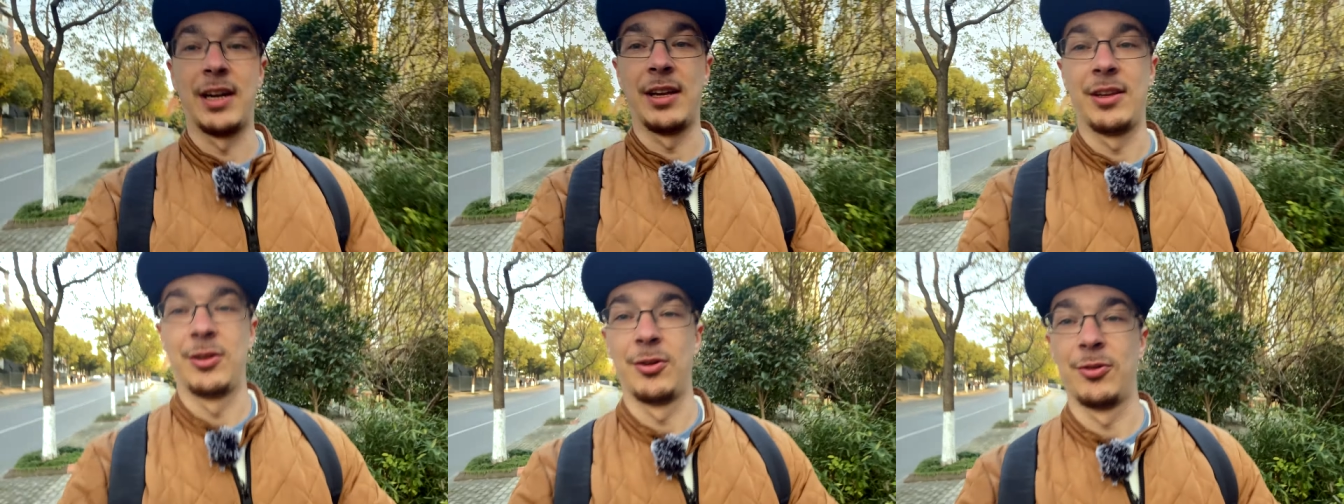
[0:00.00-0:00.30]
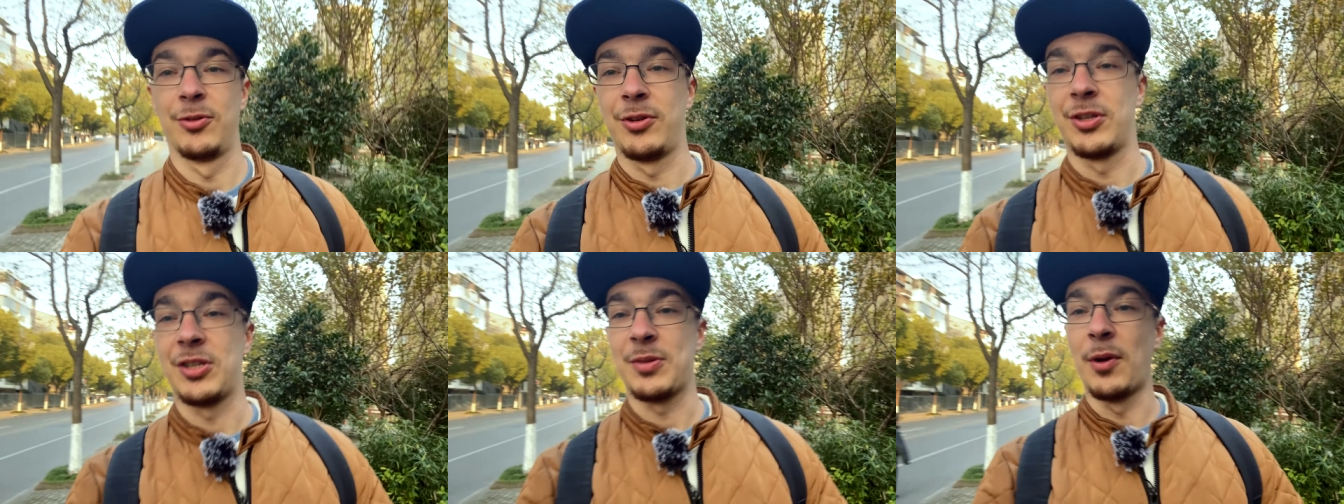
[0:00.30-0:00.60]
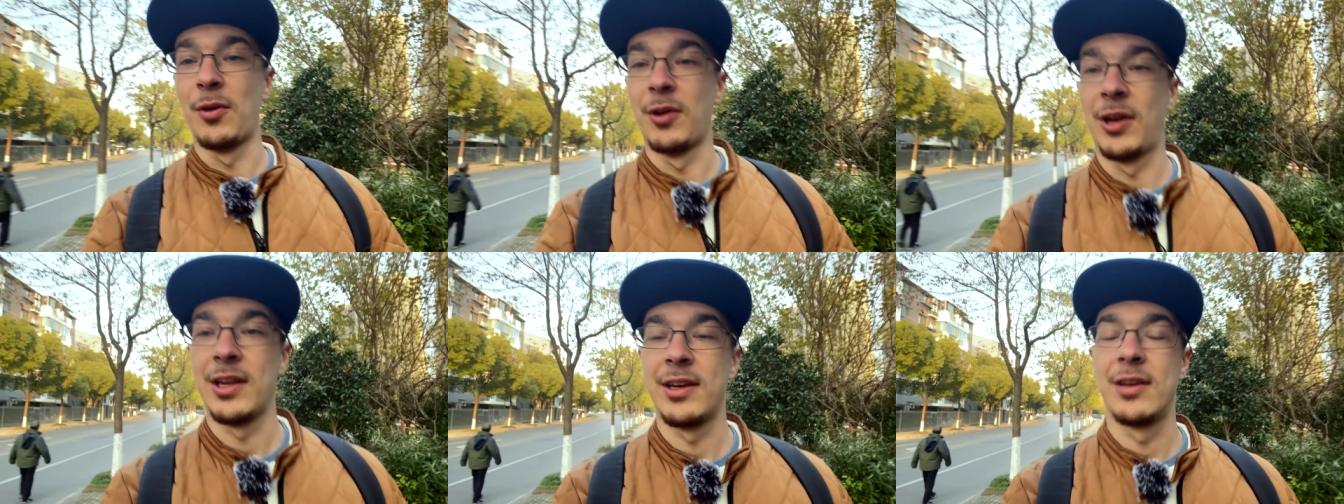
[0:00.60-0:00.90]
You're not
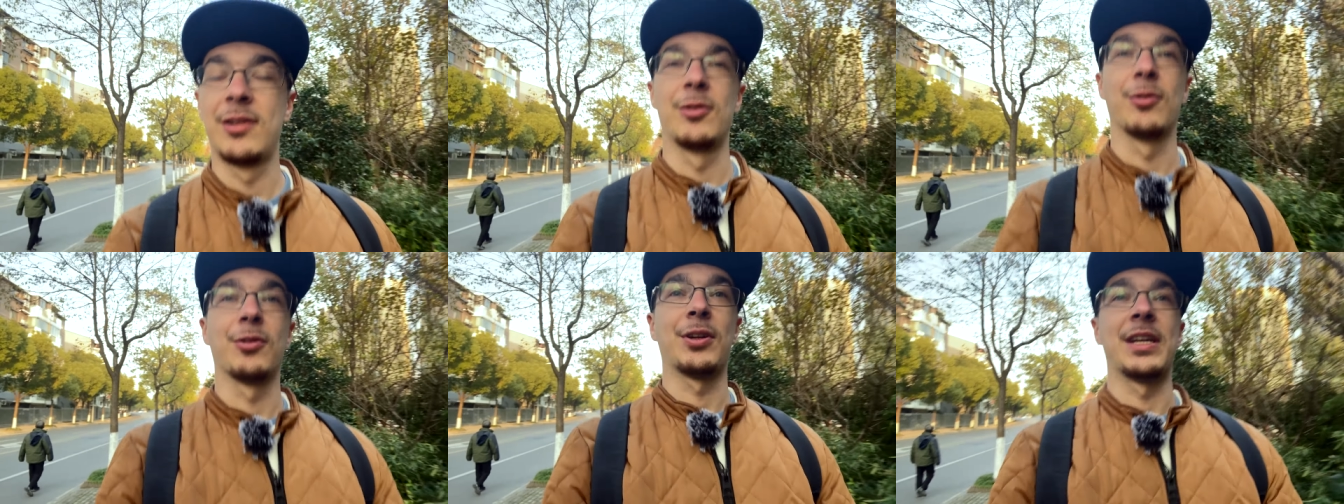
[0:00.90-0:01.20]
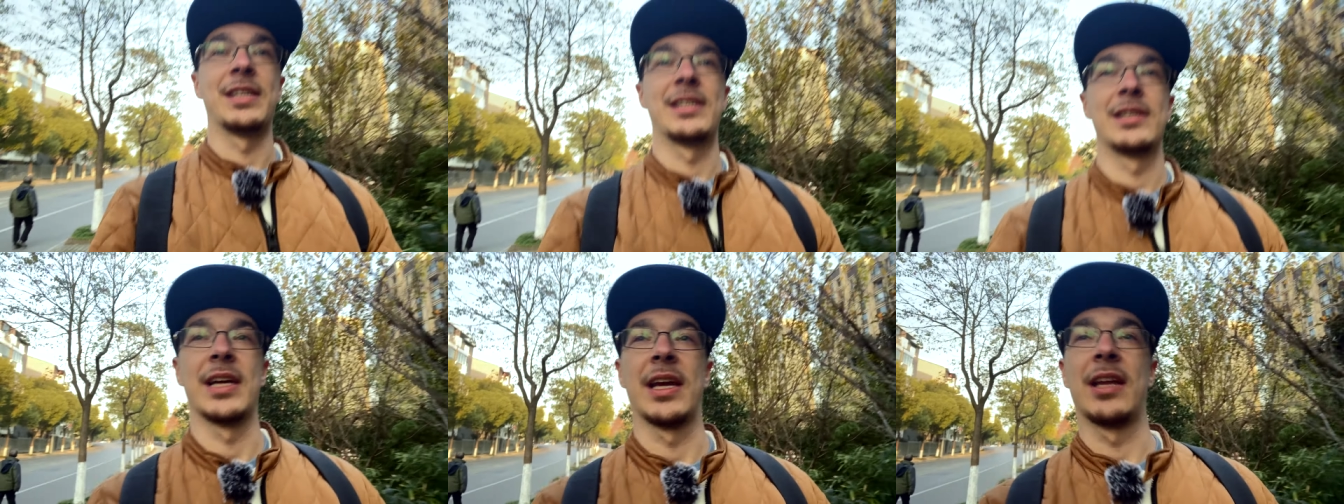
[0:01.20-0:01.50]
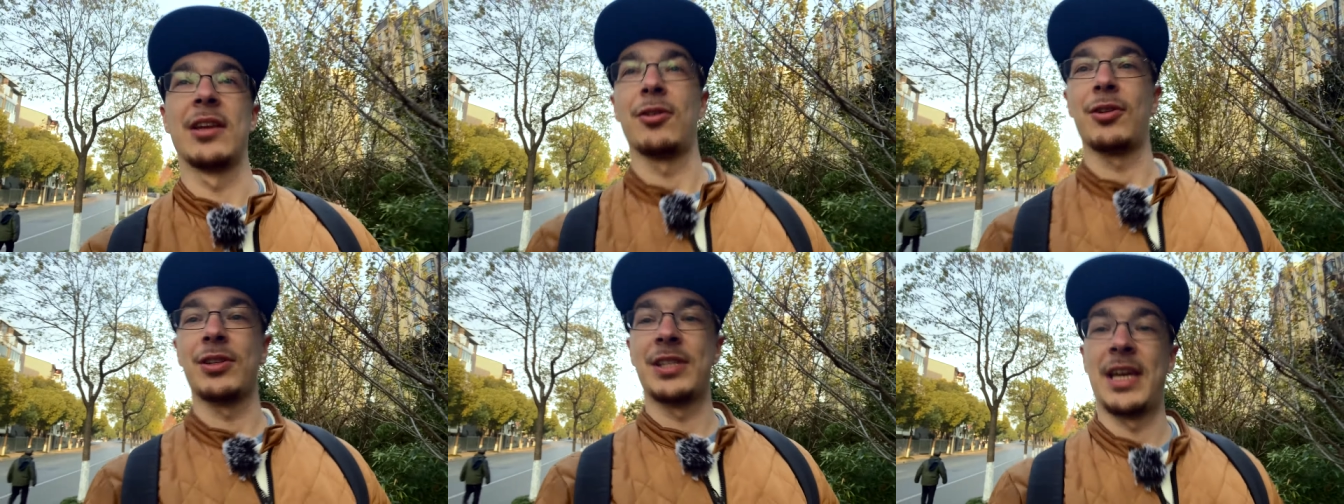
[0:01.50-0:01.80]
smoking, you're
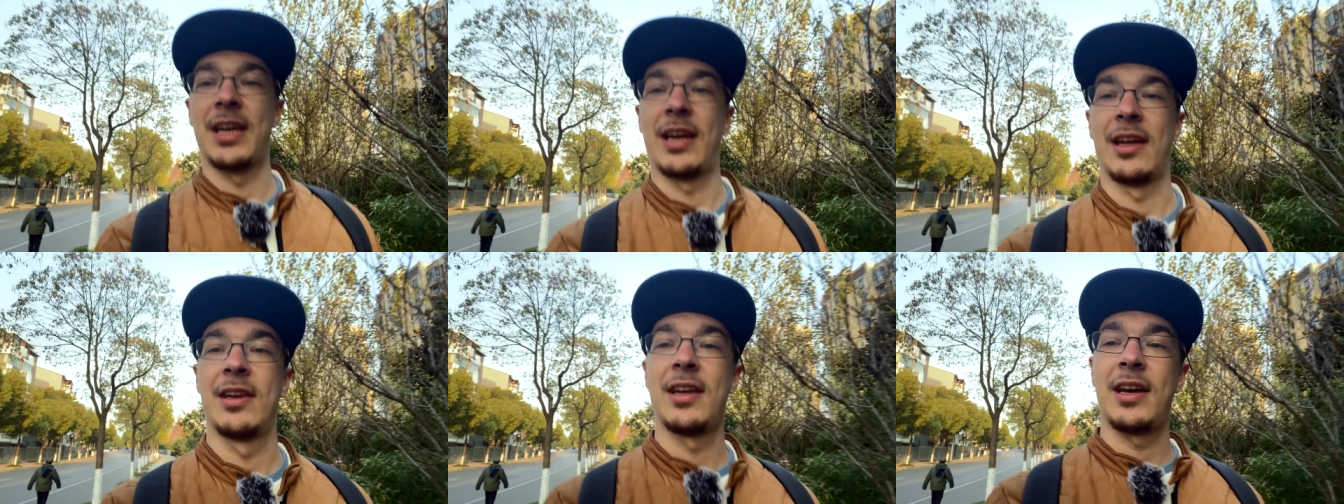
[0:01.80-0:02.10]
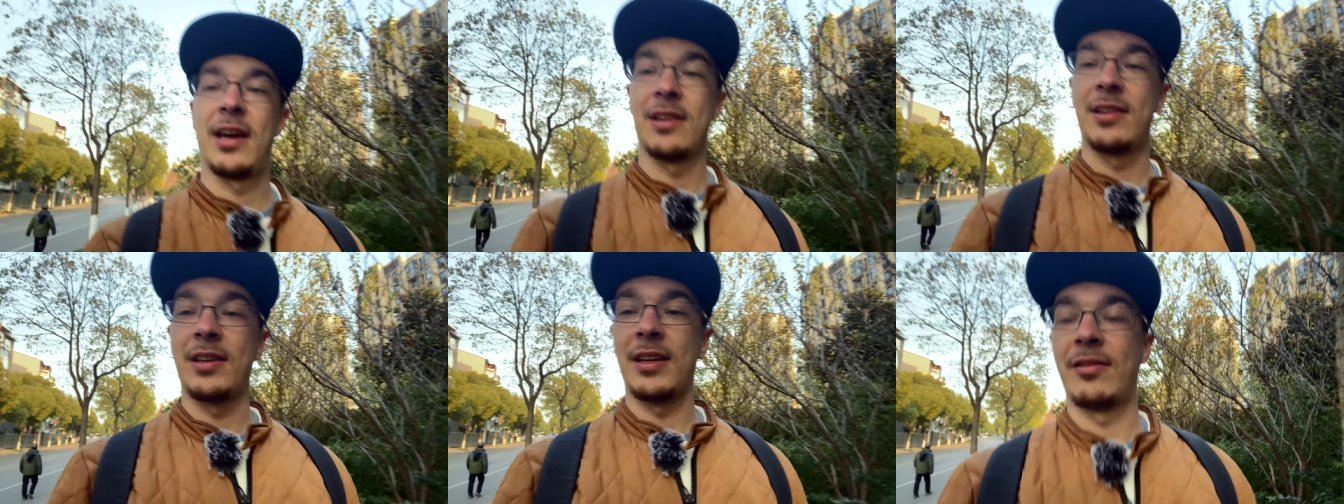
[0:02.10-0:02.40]
not taking nicotine